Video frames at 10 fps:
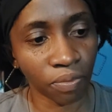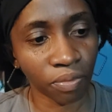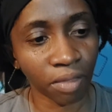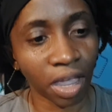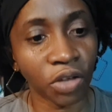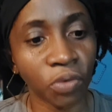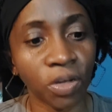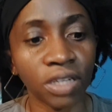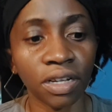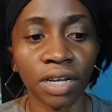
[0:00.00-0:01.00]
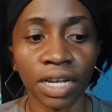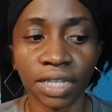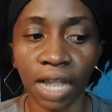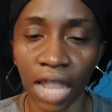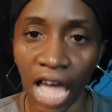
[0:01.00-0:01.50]
and you're going to look at
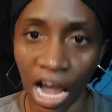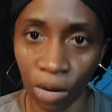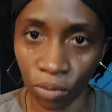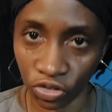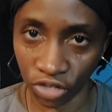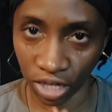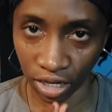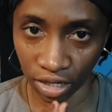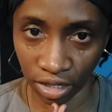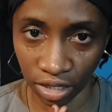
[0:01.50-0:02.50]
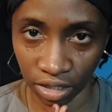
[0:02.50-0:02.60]
a language technique,